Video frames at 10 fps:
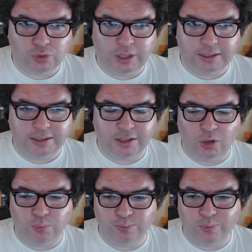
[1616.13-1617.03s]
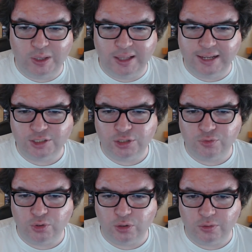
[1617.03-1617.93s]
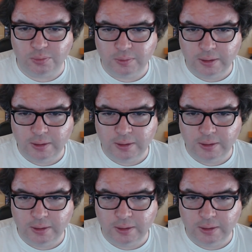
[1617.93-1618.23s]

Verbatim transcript: that go get licensed for